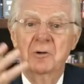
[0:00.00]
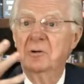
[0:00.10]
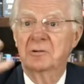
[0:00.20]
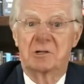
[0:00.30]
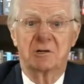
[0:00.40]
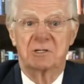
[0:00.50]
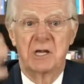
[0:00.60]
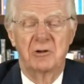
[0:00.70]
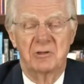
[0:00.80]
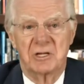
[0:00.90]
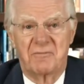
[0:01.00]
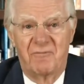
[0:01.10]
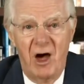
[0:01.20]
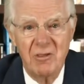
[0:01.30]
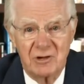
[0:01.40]
who is considered the
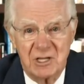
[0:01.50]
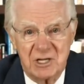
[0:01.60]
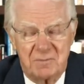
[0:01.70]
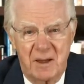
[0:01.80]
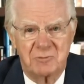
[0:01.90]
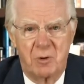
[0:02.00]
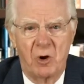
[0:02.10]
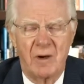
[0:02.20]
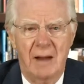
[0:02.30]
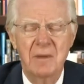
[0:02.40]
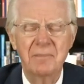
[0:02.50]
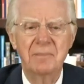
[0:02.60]
father of the space program,